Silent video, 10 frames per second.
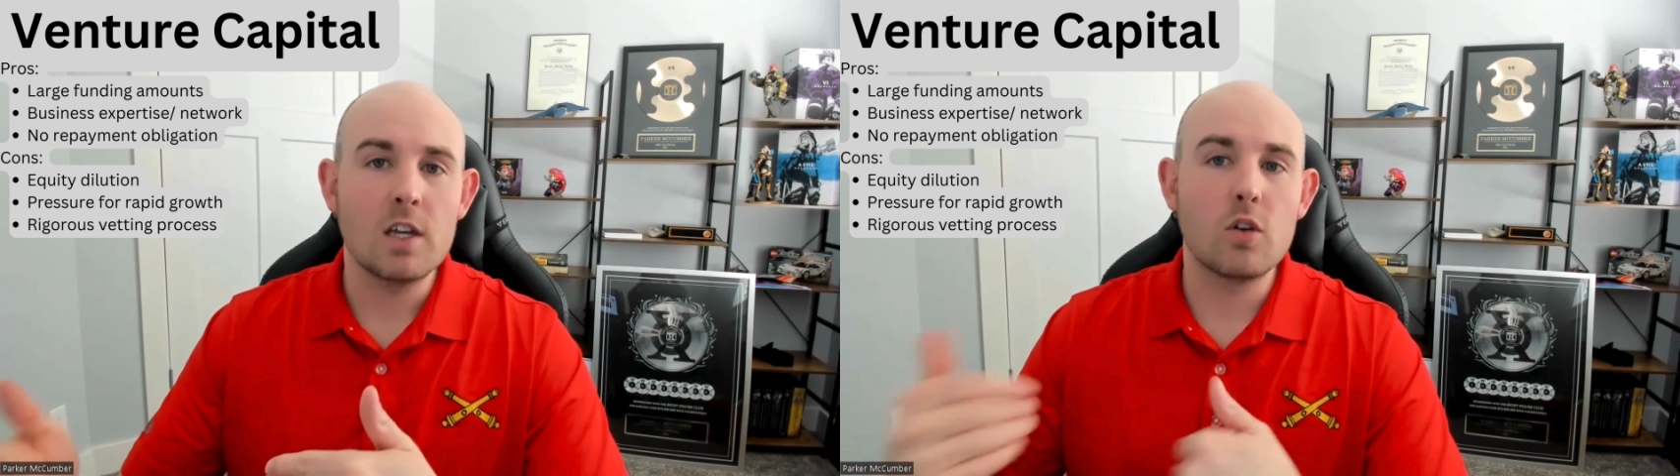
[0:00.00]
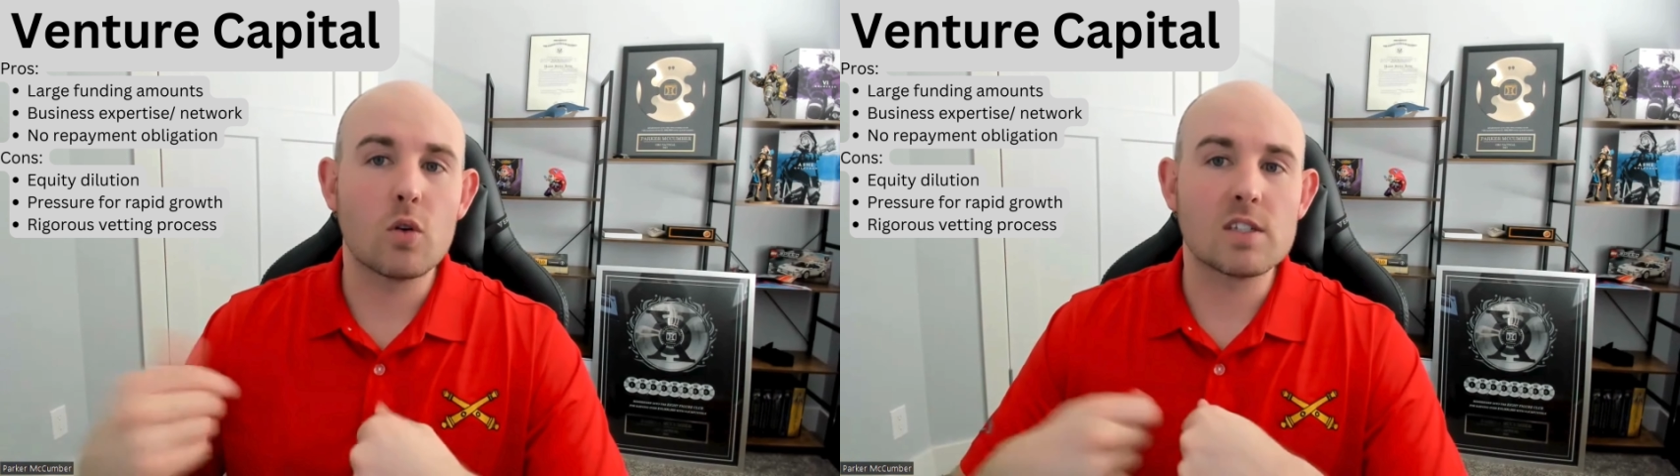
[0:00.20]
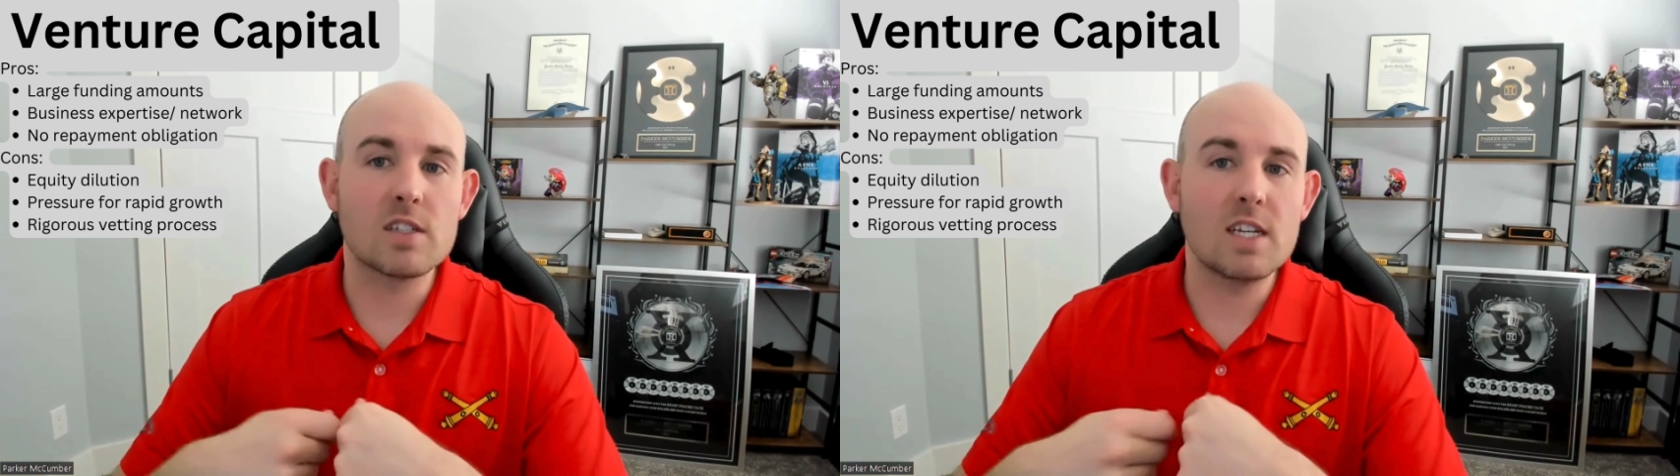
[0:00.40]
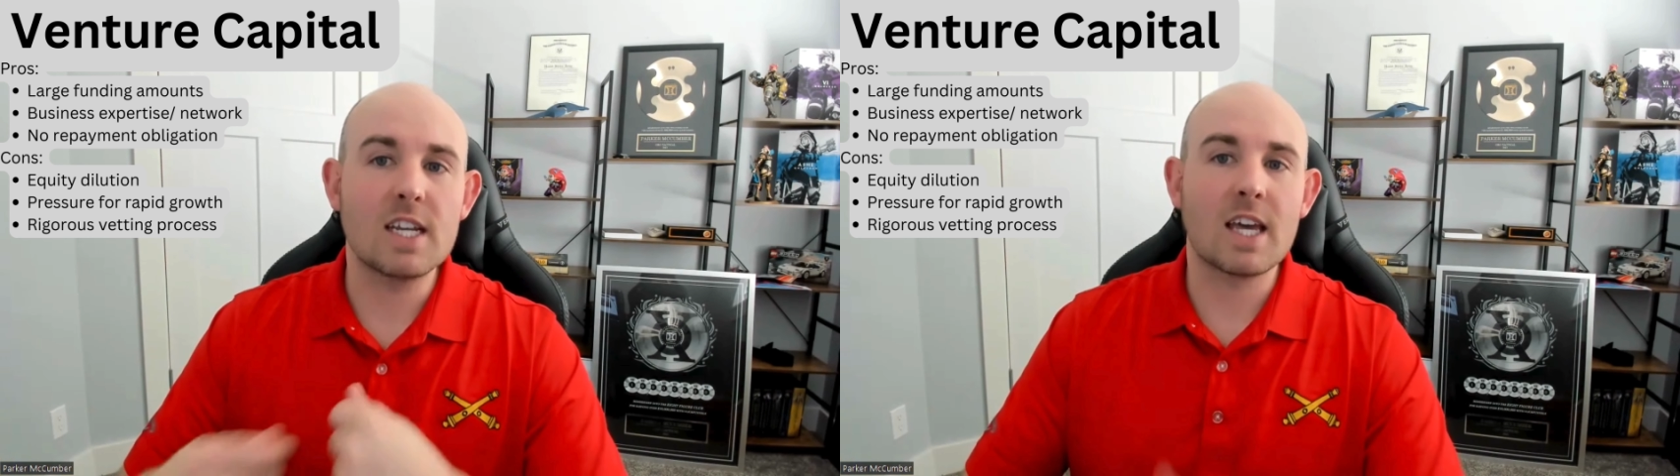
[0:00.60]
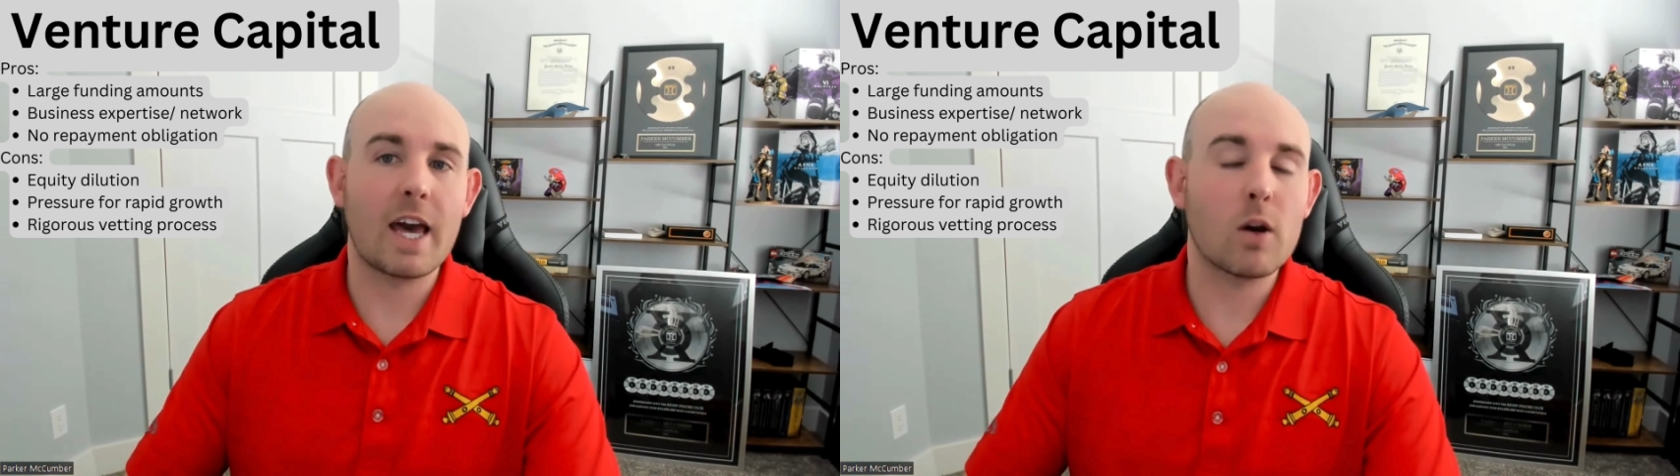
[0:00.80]
You're
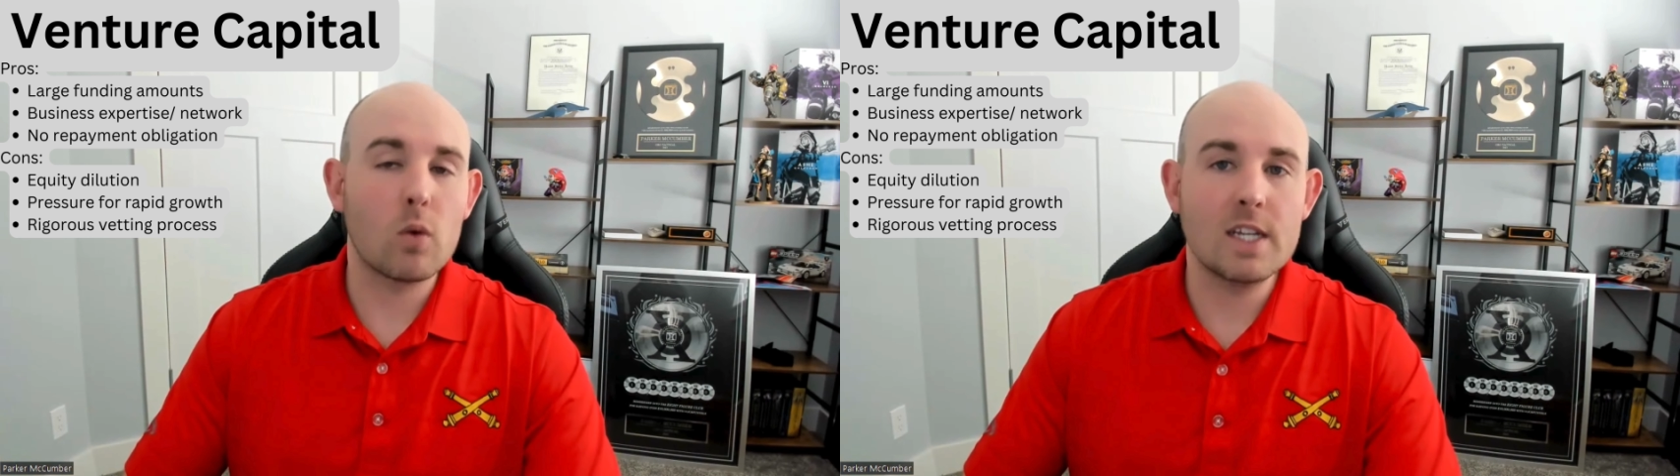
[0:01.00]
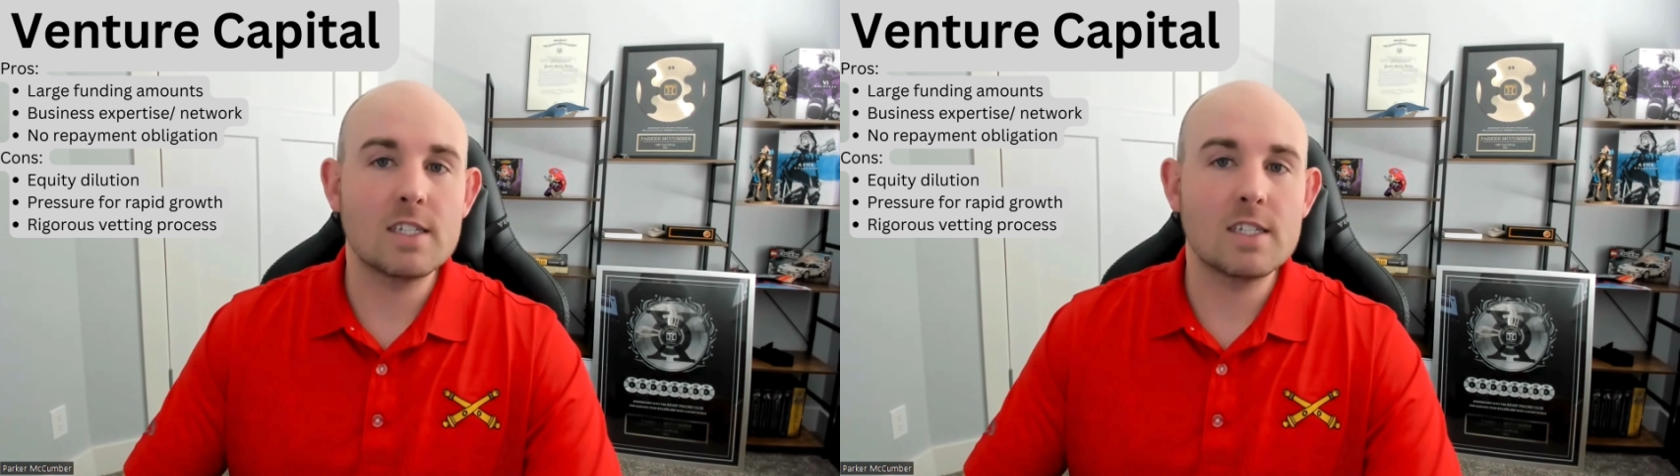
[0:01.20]
ceding equity